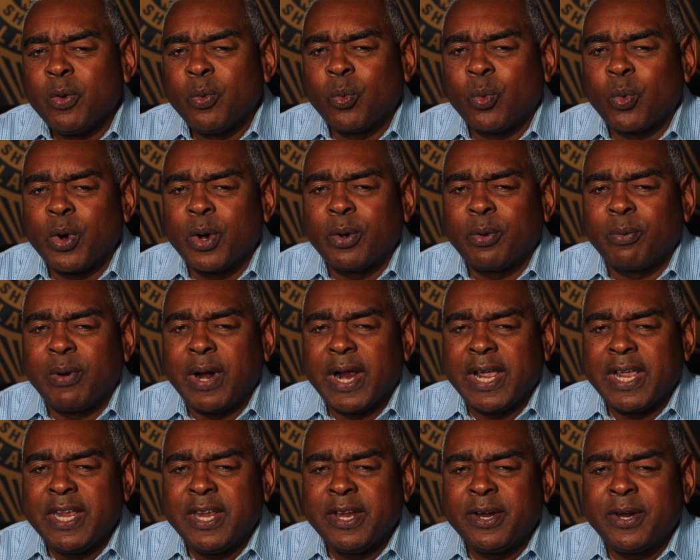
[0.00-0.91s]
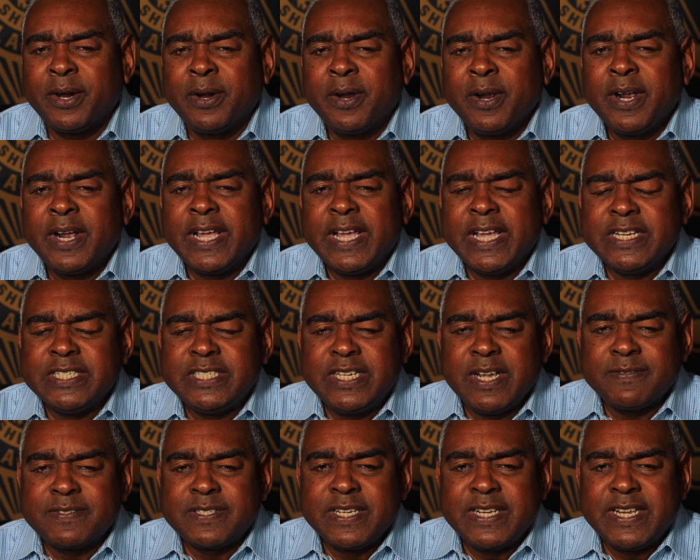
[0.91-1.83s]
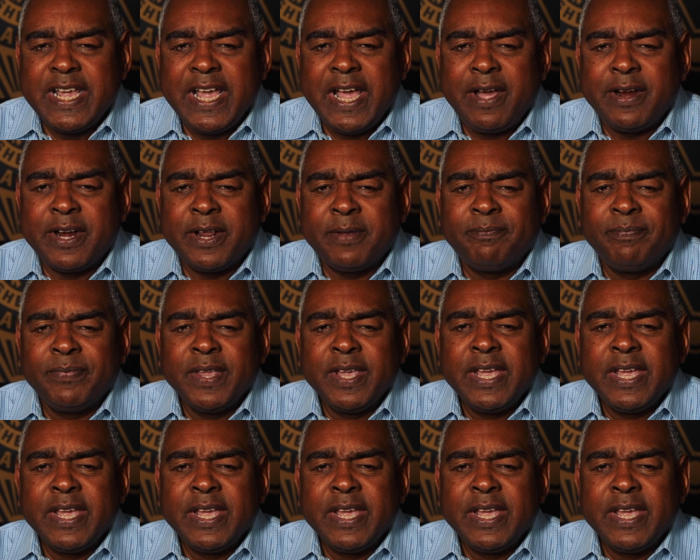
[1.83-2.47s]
work right here in Jefferson County.